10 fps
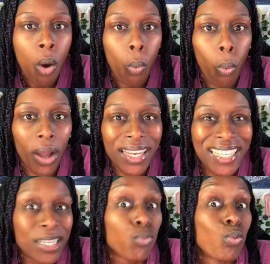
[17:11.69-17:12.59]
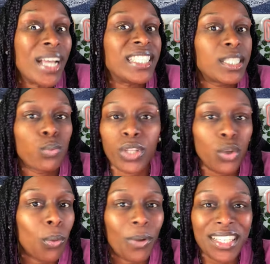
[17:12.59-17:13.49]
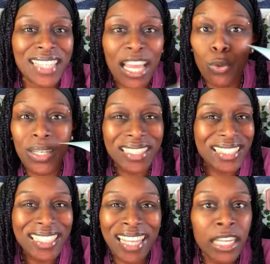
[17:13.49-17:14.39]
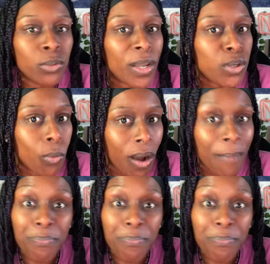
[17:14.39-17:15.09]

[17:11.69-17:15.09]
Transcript: what is in resonance with you and what is not. You can see things the way you want.